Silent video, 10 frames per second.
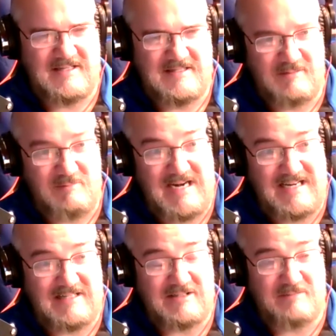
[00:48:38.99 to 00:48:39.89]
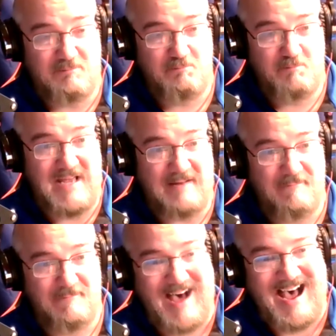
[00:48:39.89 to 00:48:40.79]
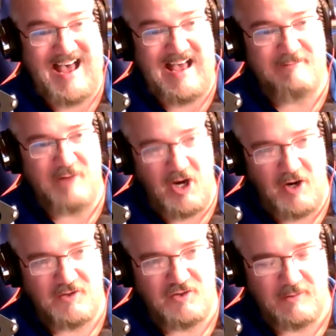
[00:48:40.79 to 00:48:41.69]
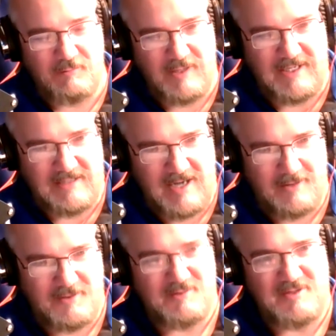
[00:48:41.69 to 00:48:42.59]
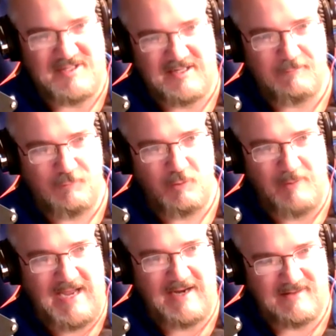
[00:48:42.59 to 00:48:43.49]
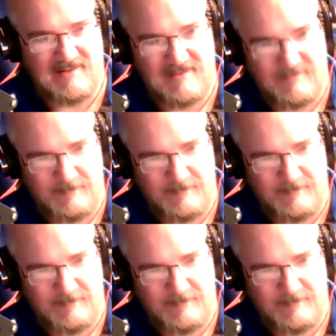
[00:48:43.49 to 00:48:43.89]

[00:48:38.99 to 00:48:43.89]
Okay. Somebody spent five hundred freaking dollars on a set of four bags.